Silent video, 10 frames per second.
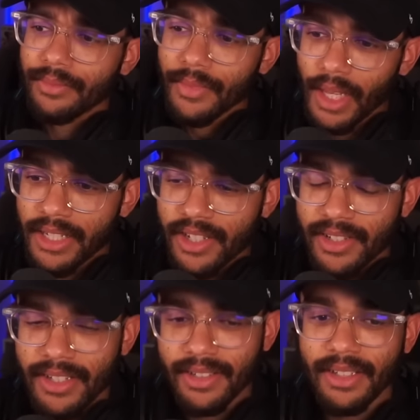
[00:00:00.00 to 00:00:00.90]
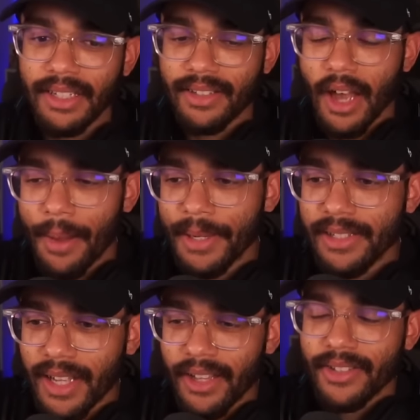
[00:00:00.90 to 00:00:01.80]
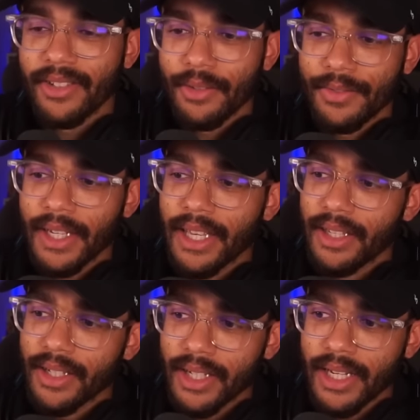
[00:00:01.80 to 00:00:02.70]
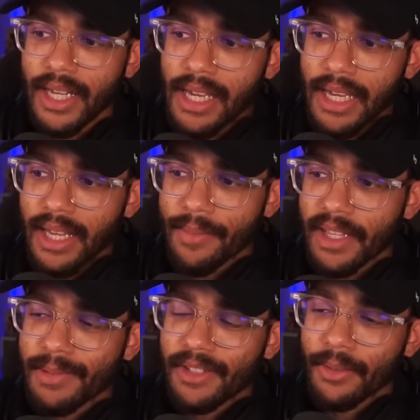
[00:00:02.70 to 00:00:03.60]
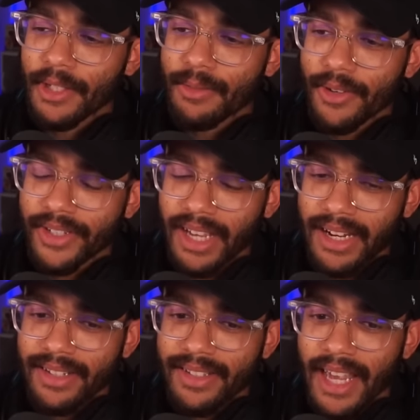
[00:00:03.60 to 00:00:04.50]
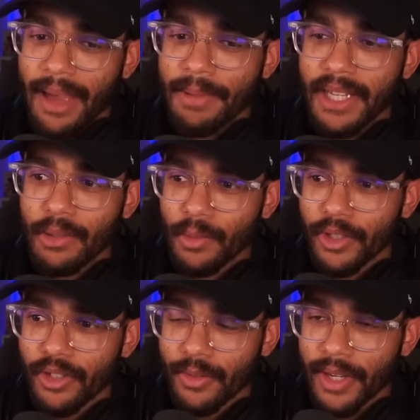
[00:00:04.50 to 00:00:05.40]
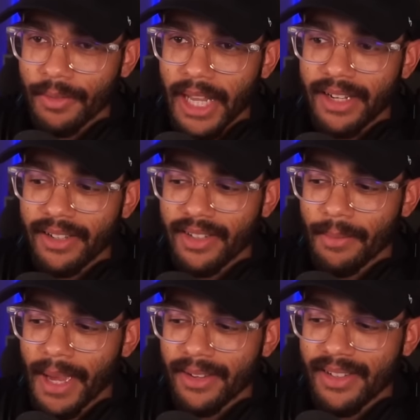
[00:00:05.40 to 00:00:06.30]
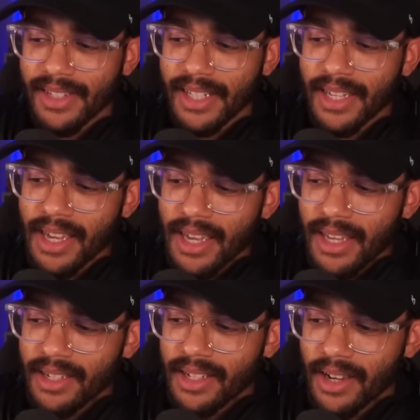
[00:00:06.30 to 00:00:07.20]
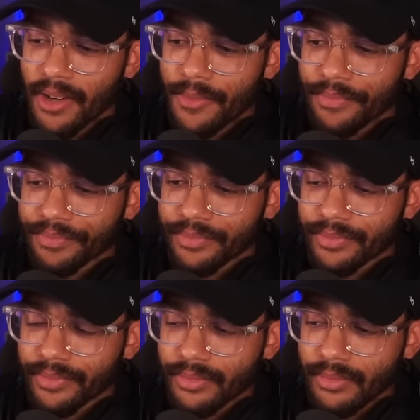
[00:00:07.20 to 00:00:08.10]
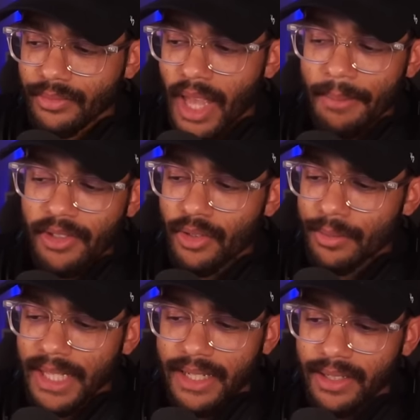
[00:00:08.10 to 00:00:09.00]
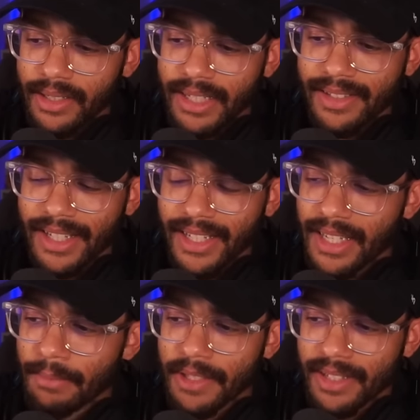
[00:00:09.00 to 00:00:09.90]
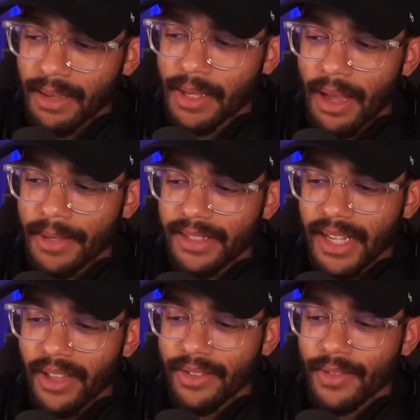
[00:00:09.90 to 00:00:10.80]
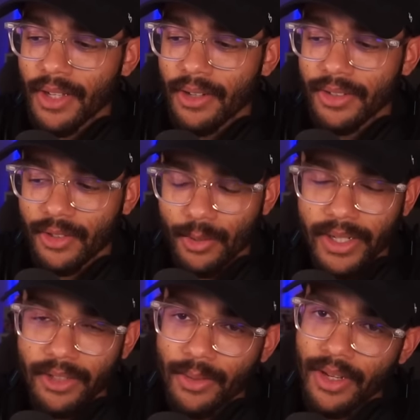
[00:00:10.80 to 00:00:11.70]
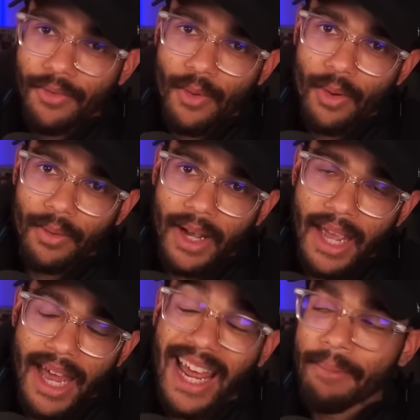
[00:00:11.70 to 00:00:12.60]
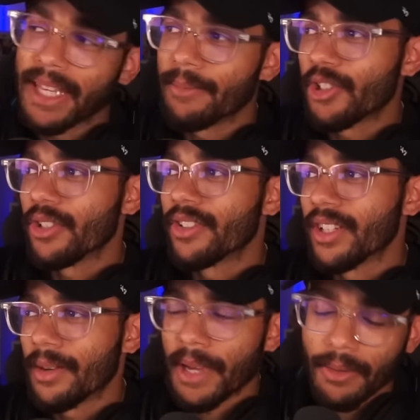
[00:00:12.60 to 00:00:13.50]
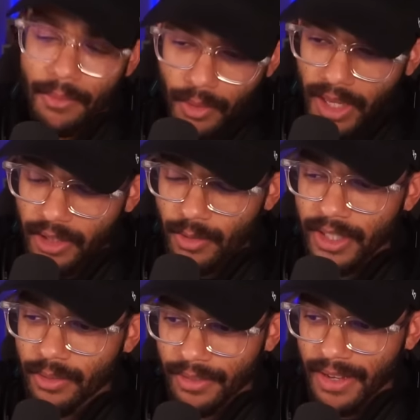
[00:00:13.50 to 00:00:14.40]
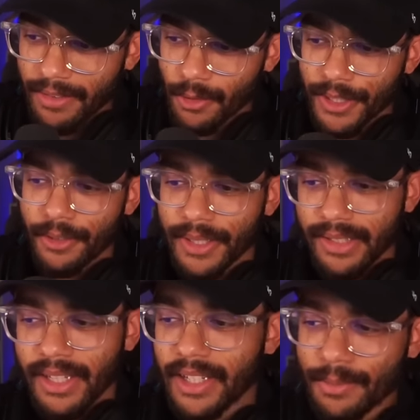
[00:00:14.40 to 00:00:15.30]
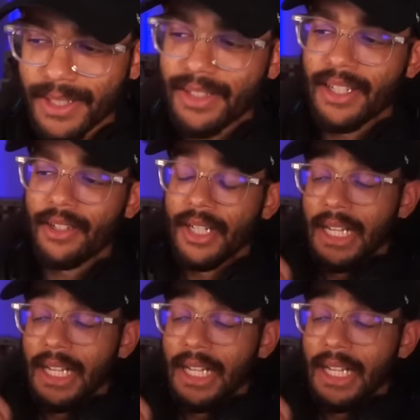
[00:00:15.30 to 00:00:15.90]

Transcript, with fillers: It's just his his comedy style is so fucking good. And it makes me so much more excited to see Happy Gilmore 2 whenever that does come out to see, you know, I'm assuming he's gonna keep the same comedy style, even though it's 2024, right? I, mean, I'm sure it's gonna come out more like 2025, 2026, but still.